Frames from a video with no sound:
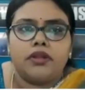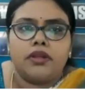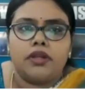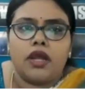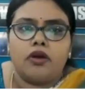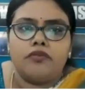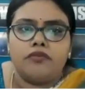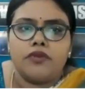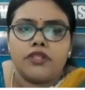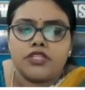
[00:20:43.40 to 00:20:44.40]
Now we
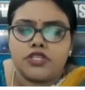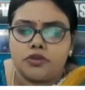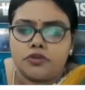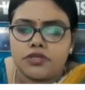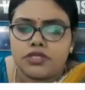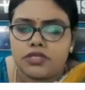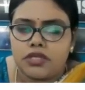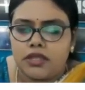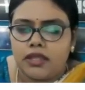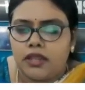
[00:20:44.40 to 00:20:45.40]
will choose
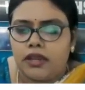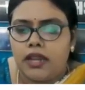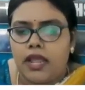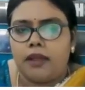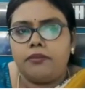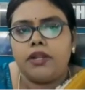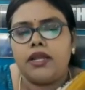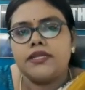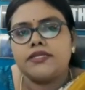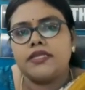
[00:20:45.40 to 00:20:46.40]
lambda
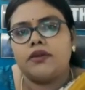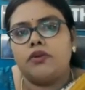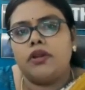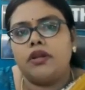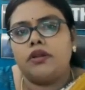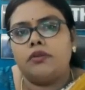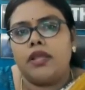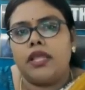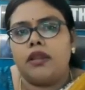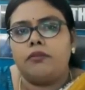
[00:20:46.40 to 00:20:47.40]
is equal to
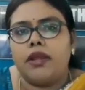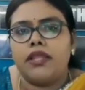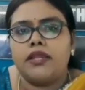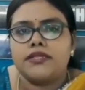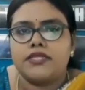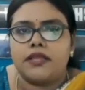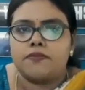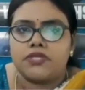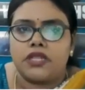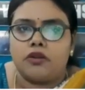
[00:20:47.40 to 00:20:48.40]
L minus
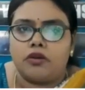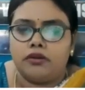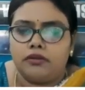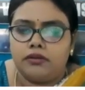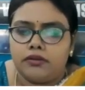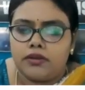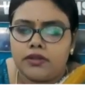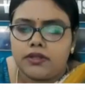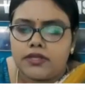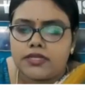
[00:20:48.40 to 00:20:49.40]
epsilon
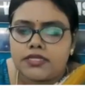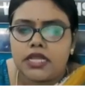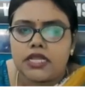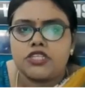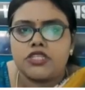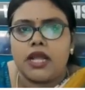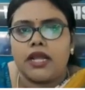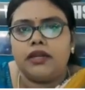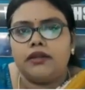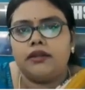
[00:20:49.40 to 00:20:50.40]
such
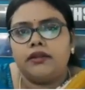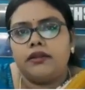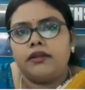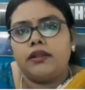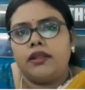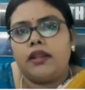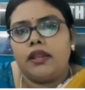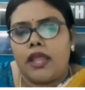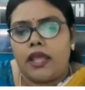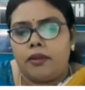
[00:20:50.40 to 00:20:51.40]
that
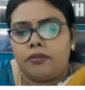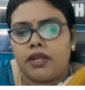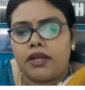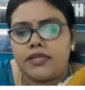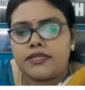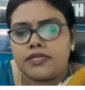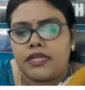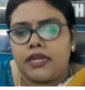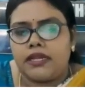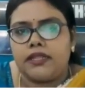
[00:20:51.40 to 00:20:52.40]
lambda is
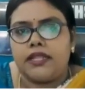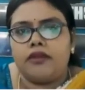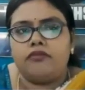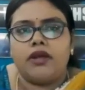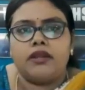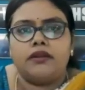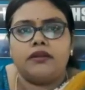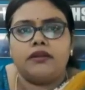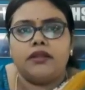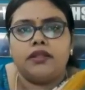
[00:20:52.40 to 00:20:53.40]
greater than 1.
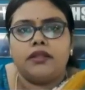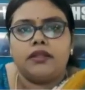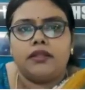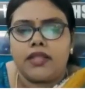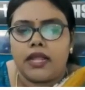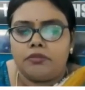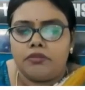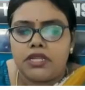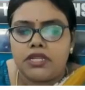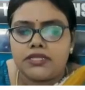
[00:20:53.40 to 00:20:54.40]
That
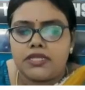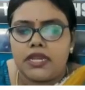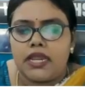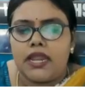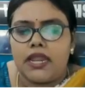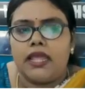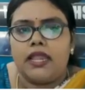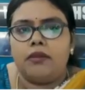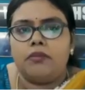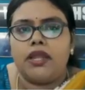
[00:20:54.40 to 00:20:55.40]
means
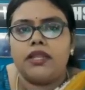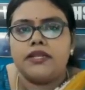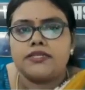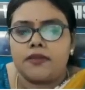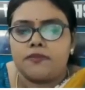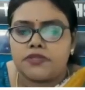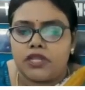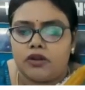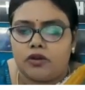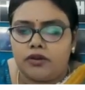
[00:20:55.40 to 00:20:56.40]
L minus
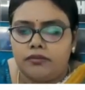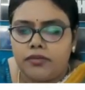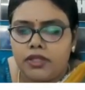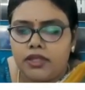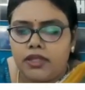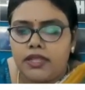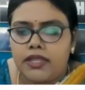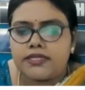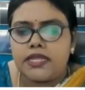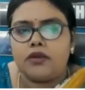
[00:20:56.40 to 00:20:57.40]
epsilon
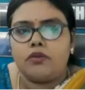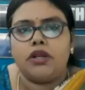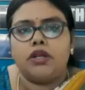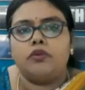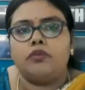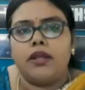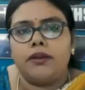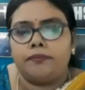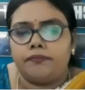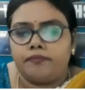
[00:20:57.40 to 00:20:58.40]
is equal to
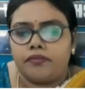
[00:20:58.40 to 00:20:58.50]
1.